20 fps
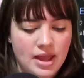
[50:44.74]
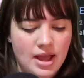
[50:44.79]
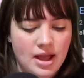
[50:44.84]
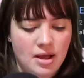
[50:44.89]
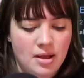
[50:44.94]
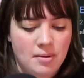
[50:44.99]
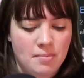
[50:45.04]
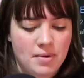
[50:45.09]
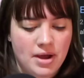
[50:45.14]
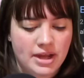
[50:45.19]

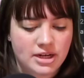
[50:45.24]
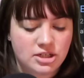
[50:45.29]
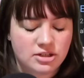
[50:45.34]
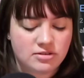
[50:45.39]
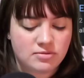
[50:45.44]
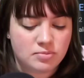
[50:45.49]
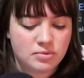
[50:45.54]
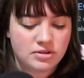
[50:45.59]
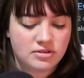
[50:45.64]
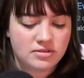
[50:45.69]
I
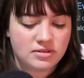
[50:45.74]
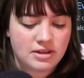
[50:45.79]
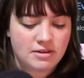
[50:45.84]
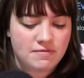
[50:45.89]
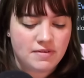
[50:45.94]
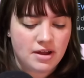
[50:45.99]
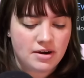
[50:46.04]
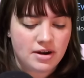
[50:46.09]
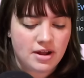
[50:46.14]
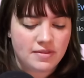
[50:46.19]
just recently
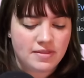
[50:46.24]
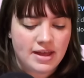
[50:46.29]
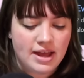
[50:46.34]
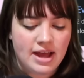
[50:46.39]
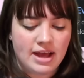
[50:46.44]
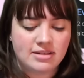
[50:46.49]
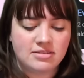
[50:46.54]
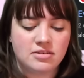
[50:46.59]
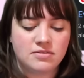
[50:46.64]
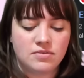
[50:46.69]
found out that
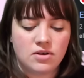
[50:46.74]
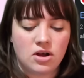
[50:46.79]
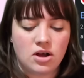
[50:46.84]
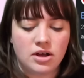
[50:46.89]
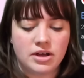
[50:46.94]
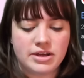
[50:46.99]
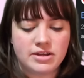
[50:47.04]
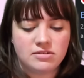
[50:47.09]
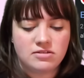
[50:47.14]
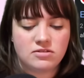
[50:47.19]
as of
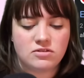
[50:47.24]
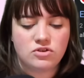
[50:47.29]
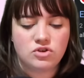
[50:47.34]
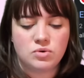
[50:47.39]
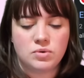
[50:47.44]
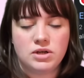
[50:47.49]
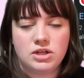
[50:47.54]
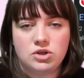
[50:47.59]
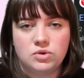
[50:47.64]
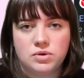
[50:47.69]
August
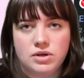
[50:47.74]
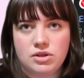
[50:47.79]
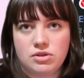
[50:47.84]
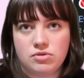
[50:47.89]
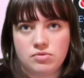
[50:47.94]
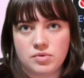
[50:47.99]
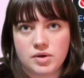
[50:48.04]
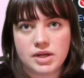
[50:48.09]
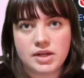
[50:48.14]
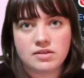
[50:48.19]

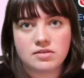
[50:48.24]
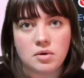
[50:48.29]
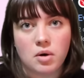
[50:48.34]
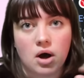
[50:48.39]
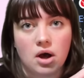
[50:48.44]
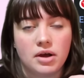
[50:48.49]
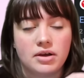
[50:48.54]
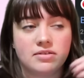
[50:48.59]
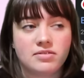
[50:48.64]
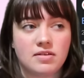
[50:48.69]
2023, so
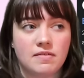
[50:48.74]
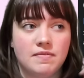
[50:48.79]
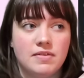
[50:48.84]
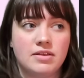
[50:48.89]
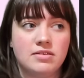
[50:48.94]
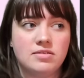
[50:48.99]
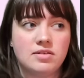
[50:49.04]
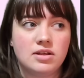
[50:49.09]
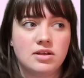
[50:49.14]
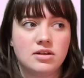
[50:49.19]
August of
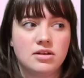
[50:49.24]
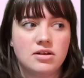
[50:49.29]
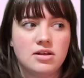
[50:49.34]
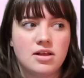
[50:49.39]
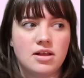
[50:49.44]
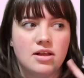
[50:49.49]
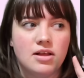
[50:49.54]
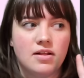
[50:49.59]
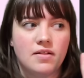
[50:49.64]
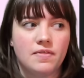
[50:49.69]
this year,
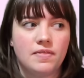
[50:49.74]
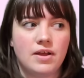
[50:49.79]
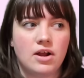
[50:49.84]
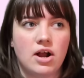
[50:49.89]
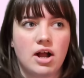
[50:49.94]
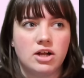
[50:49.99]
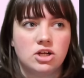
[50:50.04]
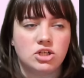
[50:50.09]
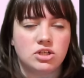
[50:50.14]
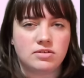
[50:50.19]
they're
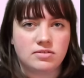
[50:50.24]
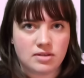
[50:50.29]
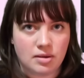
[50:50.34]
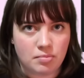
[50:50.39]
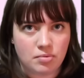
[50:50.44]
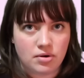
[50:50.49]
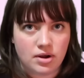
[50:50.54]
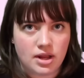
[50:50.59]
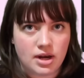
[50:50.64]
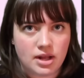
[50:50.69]
actually
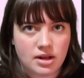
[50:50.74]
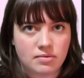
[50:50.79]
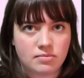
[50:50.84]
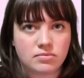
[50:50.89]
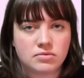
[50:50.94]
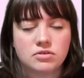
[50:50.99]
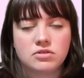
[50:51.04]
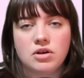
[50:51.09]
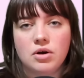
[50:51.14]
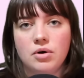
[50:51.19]
separated.
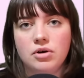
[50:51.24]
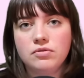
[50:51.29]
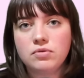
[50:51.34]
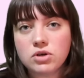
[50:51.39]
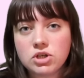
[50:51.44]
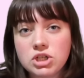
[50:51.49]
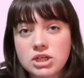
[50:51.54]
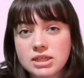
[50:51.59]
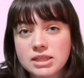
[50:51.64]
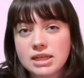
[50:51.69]
So
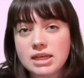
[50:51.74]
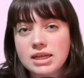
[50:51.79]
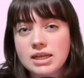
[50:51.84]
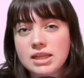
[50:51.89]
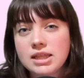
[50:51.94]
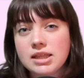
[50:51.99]
unfortunately,